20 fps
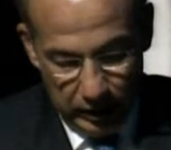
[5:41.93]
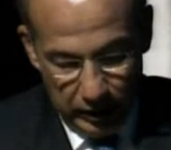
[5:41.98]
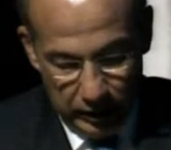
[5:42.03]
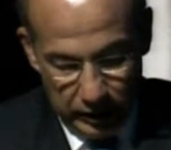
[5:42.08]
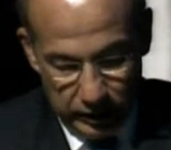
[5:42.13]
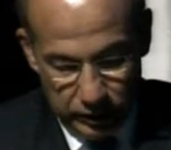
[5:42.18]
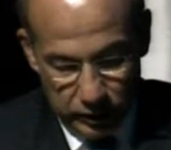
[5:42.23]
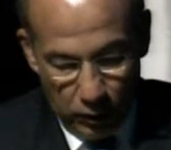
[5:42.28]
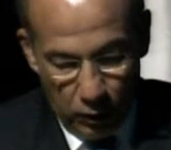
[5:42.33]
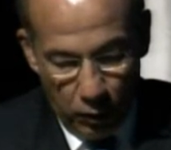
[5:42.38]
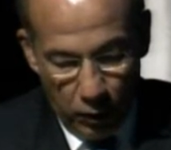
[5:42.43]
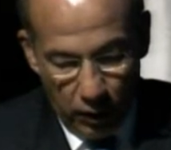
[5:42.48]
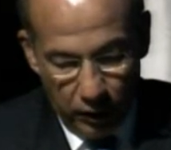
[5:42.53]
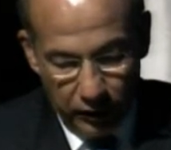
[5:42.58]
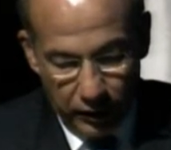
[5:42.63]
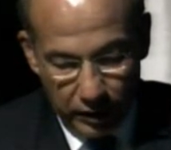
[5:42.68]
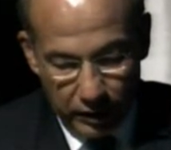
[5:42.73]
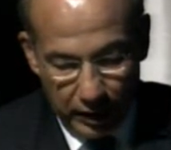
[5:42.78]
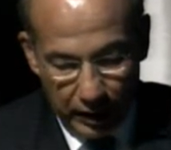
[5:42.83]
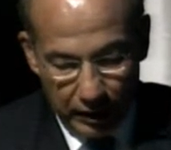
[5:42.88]
It is no
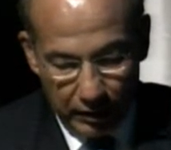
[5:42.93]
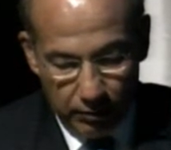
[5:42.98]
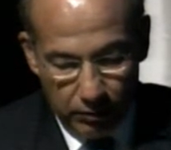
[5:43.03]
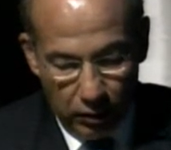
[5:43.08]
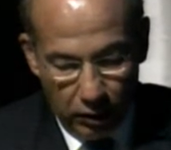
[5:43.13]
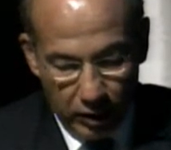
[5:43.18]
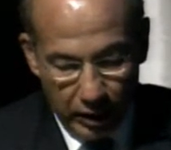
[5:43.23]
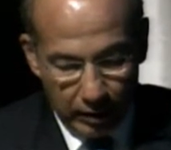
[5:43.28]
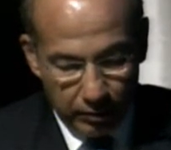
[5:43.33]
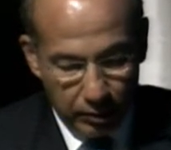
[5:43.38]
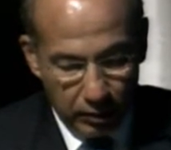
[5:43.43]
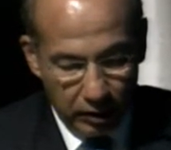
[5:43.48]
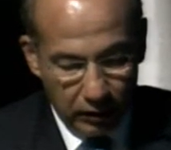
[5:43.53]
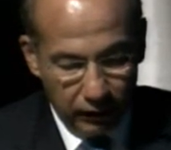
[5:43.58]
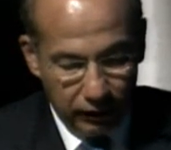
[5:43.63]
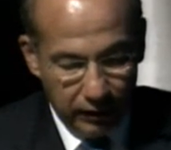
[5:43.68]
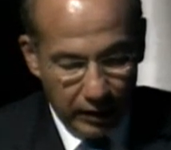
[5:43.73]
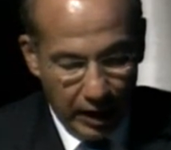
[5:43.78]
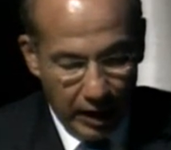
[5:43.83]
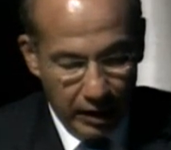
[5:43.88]
wonder that the monarch
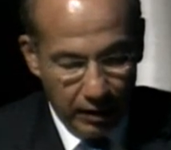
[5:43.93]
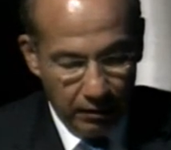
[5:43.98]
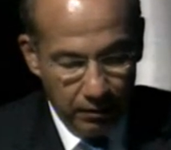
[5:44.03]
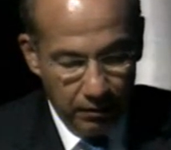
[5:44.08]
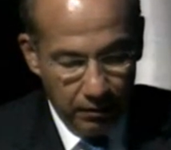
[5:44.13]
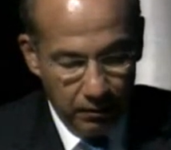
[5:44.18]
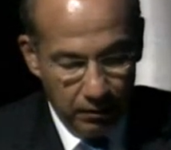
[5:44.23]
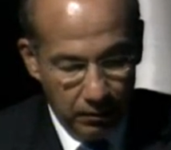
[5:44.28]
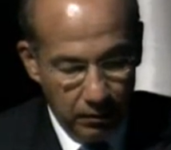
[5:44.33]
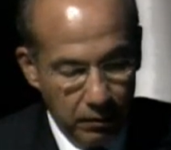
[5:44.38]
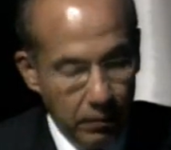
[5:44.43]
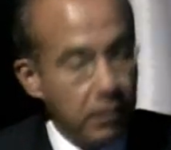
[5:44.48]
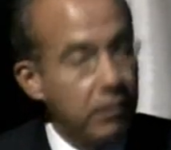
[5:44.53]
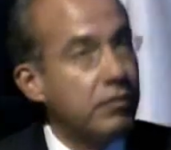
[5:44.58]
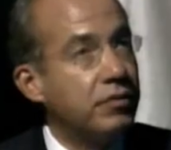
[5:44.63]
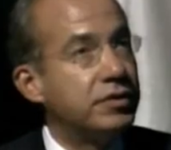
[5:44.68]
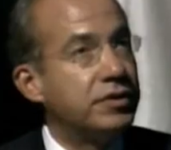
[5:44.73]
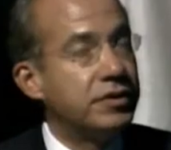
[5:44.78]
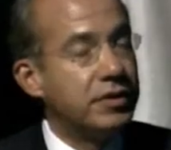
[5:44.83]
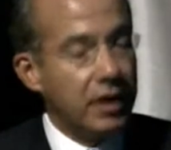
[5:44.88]
butterfly
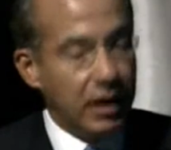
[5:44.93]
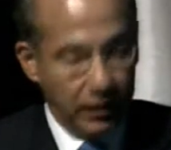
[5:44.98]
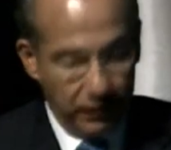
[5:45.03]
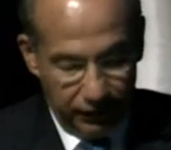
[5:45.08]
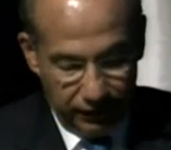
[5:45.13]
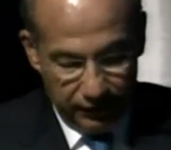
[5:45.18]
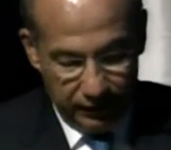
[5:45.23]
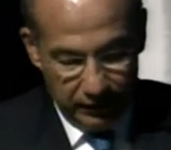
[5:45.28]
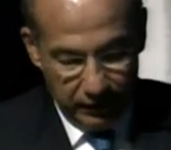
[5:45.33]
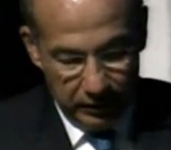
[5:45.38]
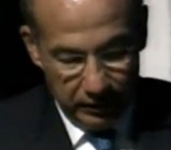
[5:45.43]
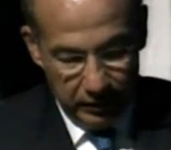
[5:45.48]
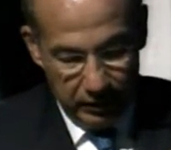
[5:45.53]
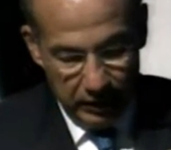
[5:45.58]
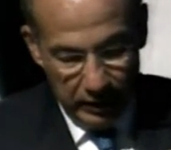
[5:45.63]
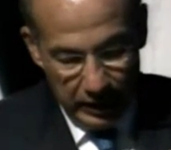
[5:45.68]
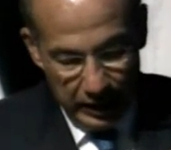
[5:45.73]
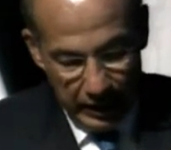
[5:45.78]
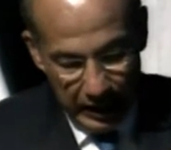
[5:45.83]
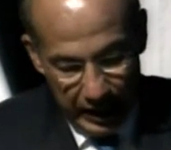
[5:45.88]
reserve
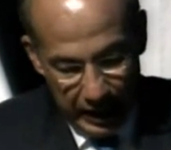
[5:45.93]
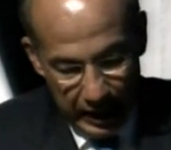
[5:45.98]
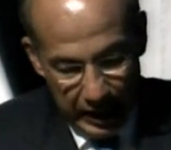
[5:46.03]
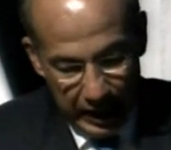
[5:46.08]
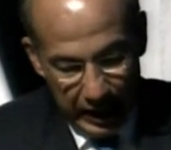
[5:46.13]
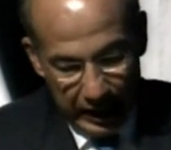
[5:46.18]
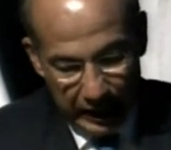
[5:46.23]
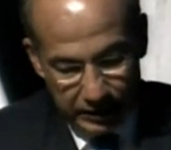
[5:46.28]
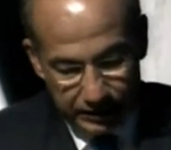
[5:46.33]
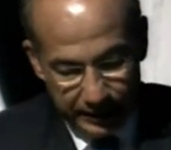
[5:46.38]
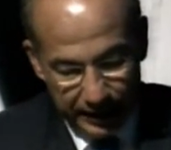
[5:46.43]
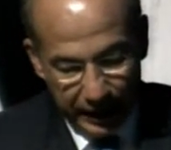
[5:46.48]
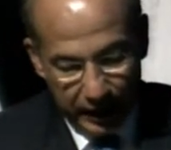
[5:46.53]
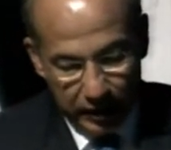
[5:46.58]
has been